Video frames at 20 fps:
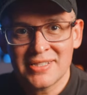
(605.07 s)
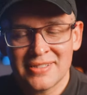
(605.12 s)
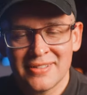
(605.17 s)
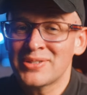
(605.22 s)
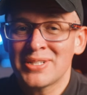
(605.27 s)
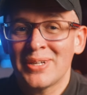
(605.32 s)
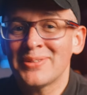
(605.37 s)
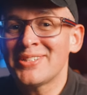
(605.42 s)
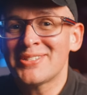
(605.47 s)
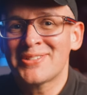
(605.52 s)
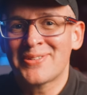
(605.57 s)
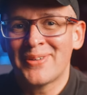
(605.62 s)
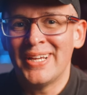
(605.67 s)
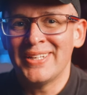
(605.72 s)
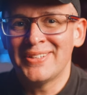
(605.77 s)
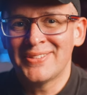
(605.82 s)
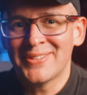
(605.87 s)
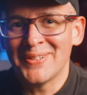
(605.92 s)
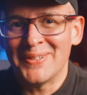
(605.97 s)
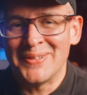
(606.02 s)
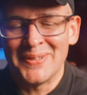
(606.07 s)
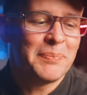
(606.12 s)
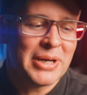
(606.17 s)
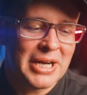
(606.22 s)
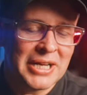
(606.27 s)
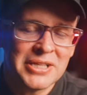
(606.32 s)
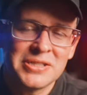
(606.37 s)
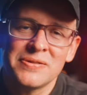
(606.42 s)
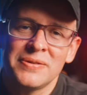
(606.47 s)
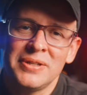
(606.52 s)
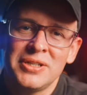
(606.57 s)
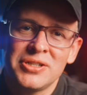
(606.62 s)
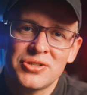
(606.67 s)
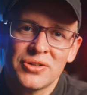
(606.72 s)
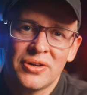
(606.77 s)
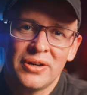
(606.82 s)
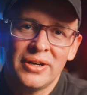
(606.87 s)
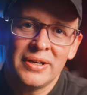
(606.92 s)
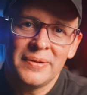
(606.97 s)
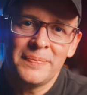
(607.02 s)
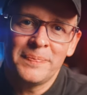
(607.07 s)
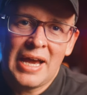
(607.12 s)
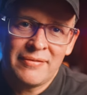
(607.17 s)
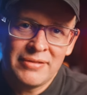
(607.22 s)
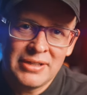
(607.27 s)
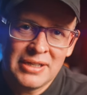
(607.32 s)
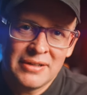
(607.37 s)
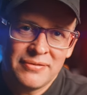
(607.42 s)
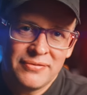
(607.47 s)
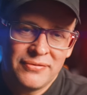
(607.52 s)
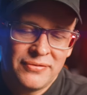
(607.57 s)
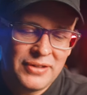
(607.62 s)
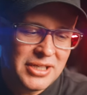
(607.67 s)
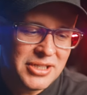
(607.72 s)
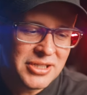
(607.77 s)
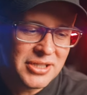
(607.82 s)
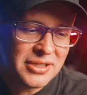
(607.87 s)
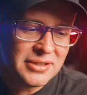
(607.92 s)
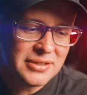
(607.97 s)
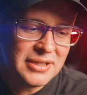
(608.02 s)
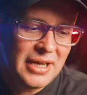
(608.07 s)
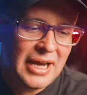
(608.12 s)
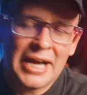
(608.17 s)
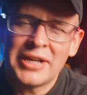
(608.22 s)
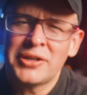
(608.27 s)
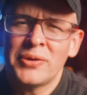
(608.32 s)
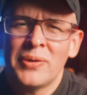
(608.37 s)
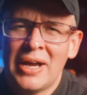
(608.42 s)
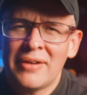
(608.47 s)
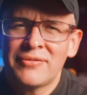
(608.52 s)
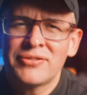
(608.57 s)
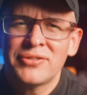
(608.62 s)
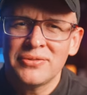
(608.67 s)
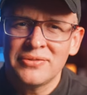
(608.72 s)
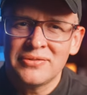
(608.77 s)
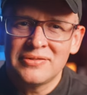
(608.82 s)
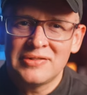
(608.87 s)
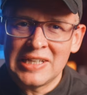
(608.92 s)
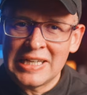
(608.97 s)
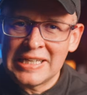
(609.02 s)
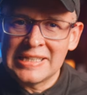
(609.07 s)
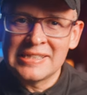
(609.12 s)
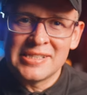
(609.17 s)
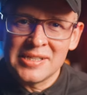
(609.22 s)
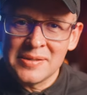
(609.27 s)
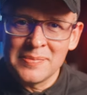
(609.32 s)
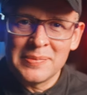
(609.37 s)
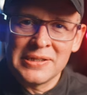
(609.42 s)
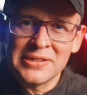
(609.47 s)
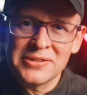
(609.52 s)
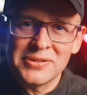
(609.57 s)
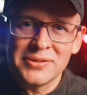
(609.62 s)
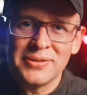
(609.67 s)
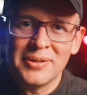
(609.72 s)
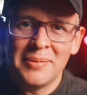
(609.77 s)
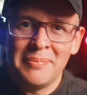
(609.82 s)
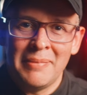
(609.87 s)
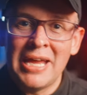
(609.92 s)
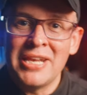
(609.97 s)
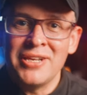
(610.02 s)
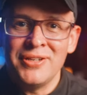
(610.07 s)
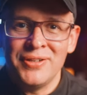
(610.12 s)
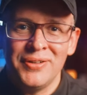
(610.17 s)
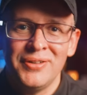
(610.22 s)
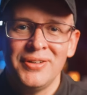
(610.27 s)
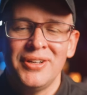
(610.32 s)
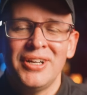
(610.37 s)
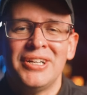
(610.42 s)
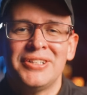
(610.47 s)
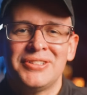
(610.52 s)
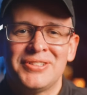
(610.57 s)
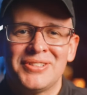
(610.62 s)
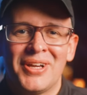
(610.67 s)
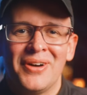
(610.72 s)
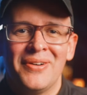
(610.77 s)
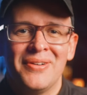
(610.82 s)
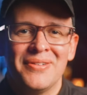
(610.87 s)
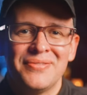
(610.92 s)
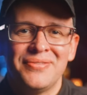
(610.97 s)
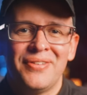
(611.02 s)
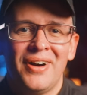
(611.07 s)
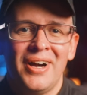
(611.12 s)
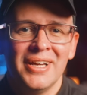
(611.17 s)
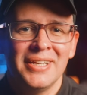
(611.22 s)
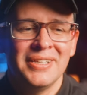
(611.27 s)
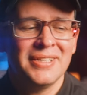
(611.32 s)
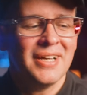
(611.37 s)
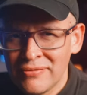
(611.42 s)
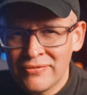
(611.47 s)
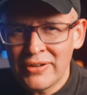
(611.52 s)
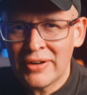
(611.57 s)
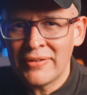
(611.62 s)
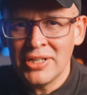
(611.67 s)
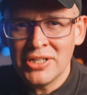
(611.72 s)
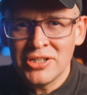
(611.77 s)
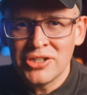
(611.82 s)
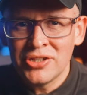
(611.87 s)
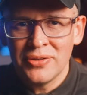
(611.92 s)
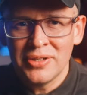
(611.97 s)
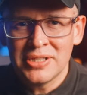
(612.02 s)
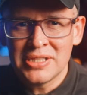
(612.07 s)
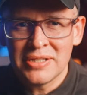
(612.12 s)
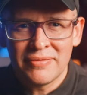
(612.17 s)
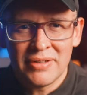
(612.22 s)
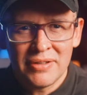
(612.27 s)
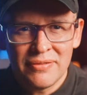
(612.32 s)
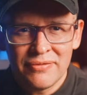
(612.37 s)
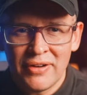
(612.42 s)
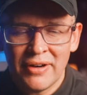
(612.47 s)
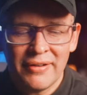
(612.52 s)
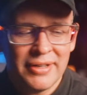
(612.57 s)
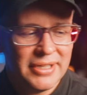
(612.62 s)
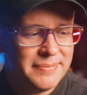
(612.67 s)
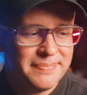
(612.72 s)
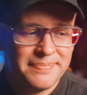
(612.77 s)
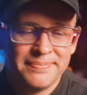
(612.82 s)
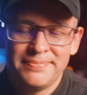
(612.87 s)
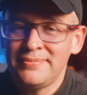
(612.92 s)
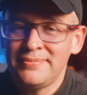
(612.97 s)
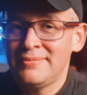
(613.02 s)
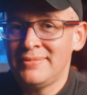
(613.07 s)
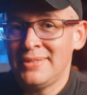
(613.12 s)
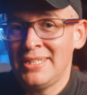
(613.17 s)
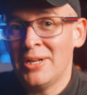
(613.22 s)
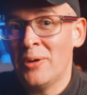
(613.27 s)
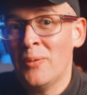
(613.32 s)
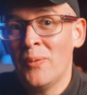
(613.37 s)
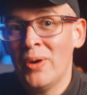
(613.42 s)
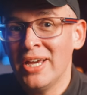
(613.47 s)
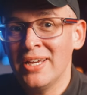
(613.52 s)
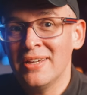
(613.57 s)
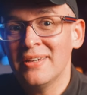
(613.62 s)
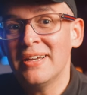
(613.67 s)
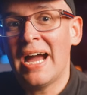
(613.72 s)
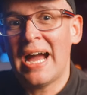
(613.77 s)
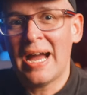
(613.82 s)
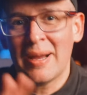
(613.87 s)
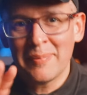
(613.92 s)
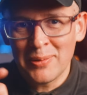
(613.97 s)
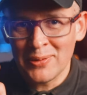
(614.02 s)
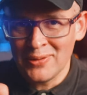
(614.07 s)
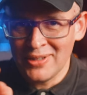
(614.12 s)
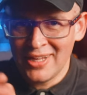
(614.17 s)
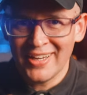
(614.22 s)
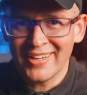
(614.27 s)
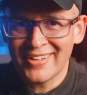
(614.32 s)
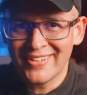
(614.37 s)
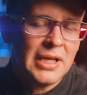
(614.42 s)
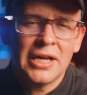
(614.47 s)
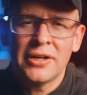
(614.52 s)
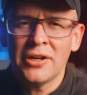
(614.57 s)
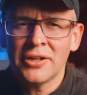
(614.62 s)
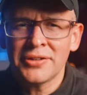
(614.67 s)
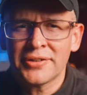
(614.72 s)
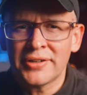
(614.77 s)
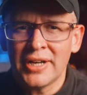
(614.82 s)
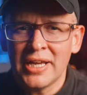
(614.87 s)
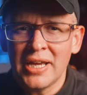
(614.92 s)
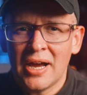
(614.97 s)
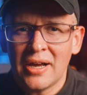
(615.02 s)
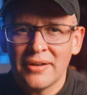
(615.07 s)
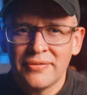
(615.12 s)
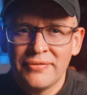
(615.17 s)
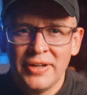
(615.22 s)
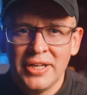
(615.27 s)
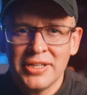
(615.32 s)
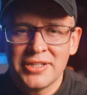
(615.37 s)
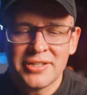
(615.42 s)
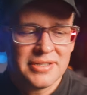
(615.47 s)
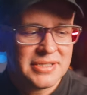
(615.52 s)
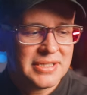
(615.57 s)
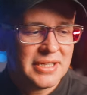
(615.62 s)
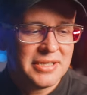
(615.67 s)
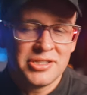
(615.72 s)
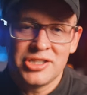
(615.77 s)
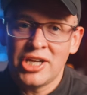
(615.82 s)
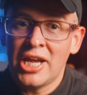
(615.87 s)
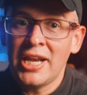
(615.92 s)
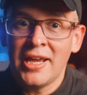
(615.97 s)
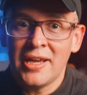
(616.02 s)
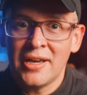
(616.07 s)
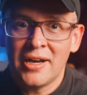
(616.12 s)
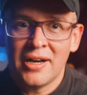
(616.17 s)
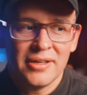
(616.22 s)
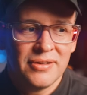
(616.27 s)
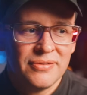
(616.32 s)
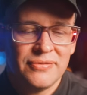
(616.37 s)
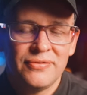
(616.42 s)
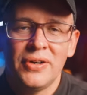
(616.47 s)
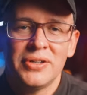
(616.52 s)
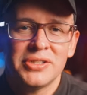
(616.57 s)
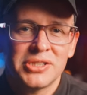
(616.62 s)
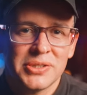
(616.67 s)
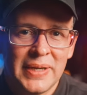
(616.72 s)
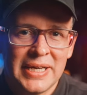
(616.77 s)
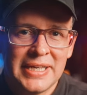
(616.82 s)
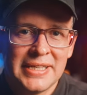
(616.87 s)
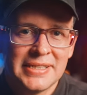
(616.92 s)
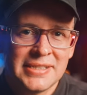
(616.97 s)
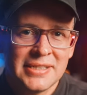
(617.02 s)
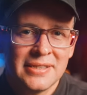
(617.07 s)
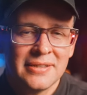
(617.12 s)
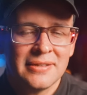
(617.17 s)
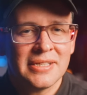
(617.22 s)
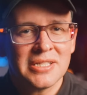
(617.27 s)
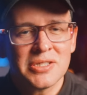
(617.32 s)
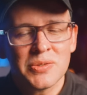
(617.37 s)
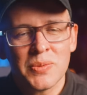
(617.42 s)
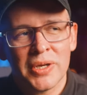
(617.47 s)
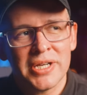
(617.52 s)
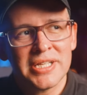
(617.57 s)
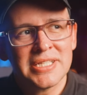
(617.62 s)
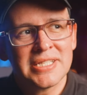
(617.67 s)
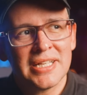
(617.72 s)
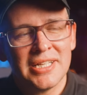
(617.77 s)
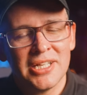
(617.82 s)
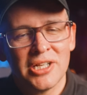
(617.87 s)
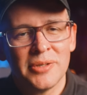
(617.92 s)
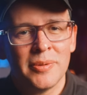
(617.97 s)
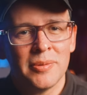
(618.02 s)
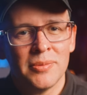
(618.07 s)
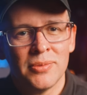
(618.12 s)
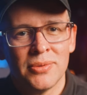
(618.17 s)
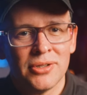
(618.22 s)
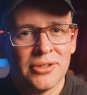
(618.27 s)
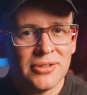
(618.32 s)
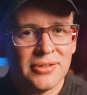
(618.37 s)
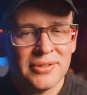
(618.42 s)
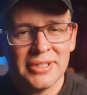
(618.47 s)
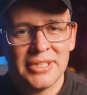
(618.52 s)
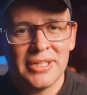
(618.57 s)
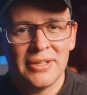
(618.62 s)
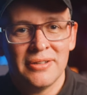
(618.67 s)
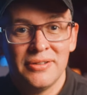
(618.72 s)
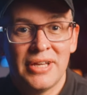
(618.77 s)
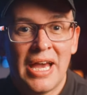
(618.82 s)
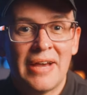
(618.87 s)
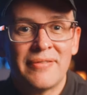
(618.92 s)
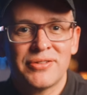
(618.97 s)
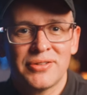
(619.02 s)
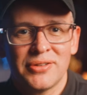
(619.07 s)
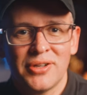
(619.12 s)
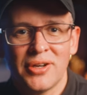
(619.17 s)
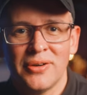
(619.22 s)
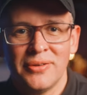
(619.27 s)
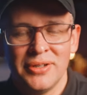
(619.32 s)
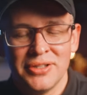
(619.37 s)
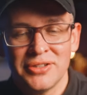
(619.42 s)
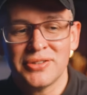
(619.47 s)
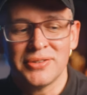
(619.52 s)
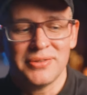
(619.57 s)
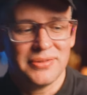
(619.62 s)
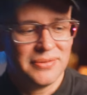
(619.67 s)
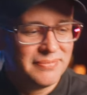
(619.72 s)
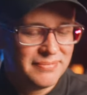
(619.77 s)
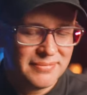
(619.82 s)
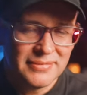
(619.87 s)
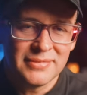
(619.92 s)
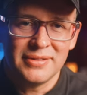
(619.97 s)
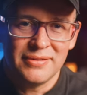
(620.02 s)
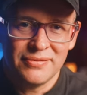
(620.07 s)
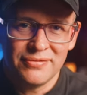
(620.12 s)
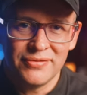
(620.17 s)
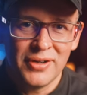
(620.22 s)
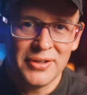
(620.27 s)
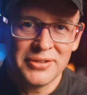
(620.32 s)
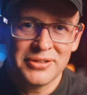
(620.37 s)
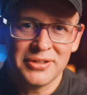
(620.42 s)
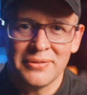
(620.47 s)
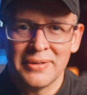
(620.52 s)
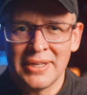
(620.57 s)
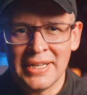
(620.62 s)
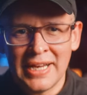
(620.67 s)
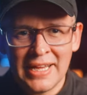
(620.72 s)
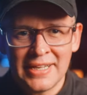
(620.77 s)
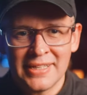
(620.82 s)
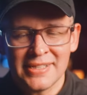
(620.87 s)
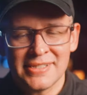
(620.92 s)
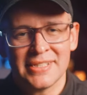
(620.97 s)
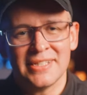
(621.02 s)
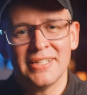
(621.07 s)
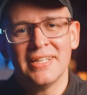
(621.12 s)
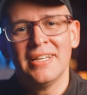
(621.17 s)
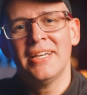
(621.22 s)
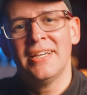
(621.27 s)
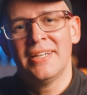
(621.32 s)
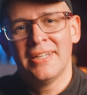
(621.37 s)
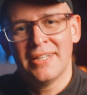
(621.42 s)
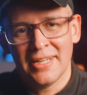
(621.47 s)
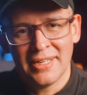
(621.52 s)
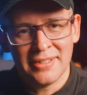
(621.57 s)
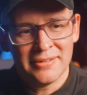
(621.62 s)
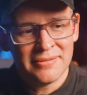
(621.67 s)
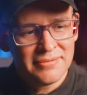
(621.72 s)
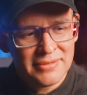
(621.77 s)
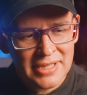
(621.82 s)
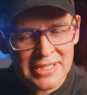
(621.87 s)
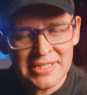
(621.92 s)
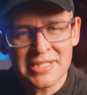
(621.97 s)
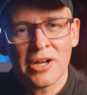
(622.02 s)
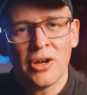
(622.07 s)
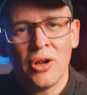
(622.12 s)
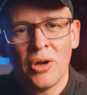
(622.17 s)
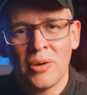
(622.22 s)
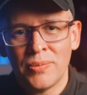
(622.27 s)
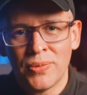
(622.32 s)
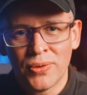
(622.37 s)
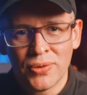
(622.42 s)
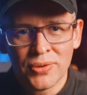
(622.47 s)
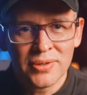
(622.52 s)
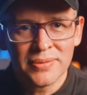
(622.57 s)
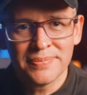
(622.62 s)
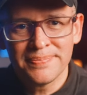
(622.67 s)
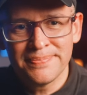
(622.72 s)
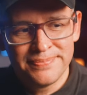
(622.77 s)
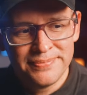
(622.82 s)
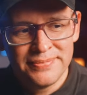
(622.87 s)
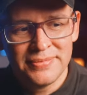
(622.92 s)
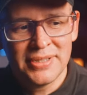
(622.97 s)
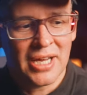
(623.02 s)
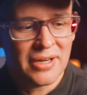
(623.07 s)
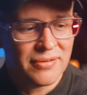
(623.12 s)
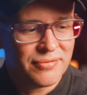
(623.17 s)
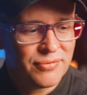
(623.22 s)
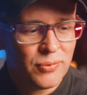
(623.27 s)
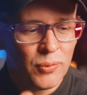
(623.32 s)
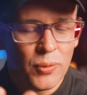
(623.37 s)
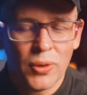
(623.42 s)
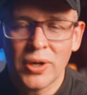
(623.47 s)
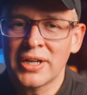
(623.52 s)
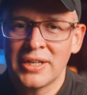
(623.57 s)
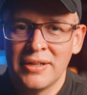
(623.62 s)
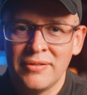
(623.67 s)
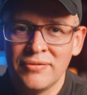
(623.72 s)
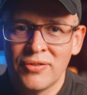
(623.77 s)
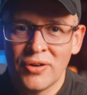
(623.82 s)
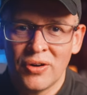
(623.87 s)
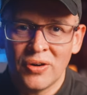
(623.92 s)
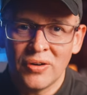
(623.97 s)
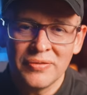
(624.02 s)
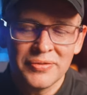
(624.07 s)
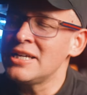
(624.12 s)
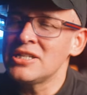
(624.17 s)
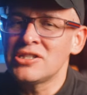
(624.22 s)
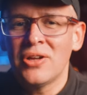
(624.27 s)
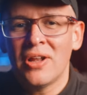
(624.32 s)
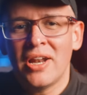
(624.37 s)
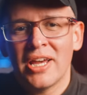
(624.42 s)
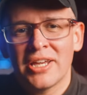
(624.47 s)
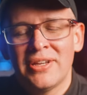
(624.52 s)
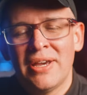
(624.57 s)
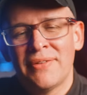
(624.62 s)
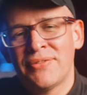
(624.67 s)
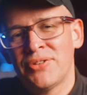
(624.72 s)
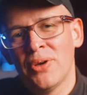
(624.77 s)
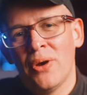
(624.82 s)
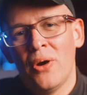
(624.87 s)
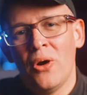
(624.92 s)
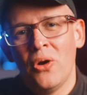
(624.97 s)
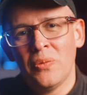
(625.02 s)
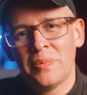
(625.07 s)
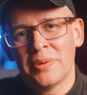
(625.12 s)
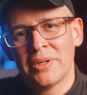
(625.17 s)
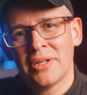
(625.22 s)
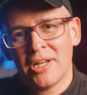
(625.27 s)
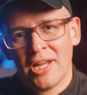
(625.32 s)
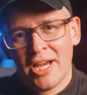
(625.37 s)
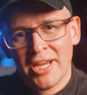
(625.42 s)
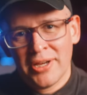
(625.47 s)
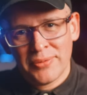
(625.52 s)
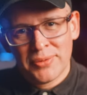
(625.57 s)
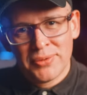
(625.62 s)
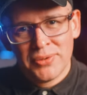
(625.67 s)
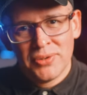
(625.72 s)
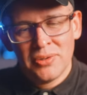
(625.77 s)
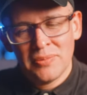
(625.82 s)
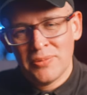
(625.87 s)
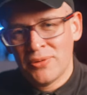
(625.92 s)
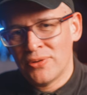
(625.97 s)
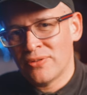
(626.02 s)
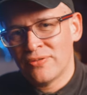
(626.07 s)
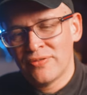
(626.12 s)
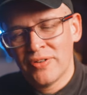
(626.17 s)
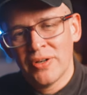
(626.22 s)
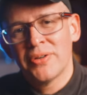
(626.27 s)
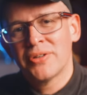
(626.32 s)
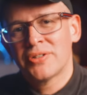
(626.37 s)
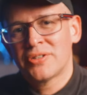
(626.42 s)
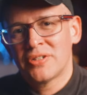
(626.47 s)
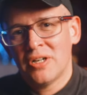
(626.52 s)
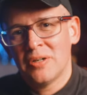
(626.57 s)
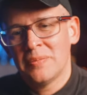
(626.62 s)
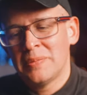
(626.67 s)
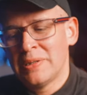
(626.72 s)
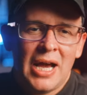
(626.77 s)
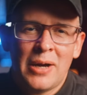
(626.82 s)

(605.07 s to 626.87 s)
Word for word: The result is great too, but I do enjoy having a feature that I don't have to dig deep into a menu to go and find. Very intuitively, very in a way Apple-like. Another AI feature is the Gen AI photo editing. This one is a little bit more, you know, you have to go into the photo and edit it and there's a lot more kind of work involved. It's not like you have to open Lightroom or Photoshop.